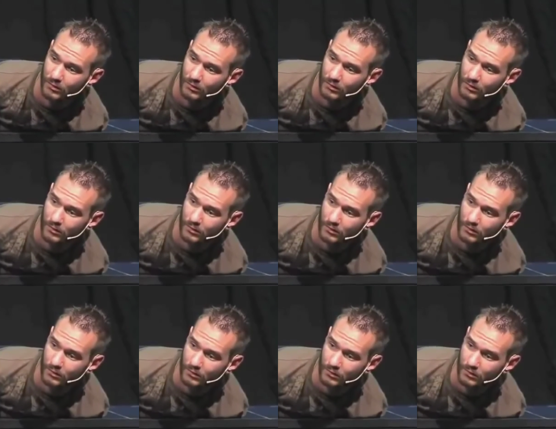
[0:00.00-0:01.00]

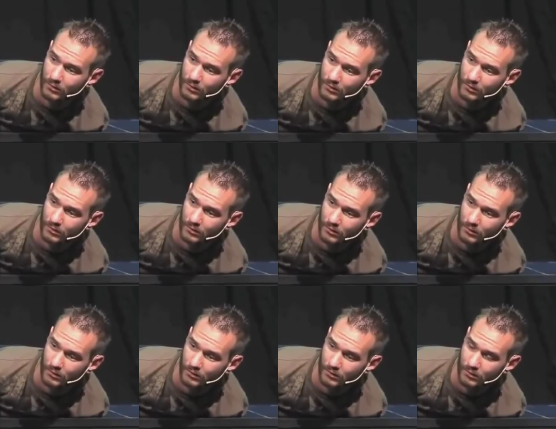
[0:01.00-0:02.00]

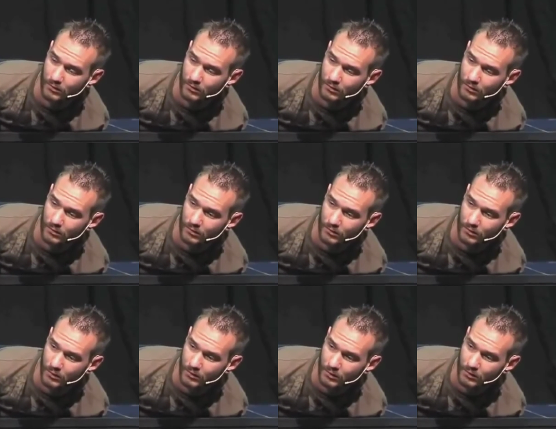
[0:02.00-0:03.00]

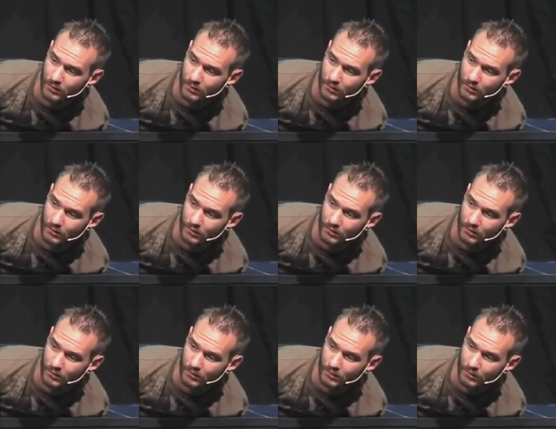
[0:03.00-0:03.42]
Nothing is said.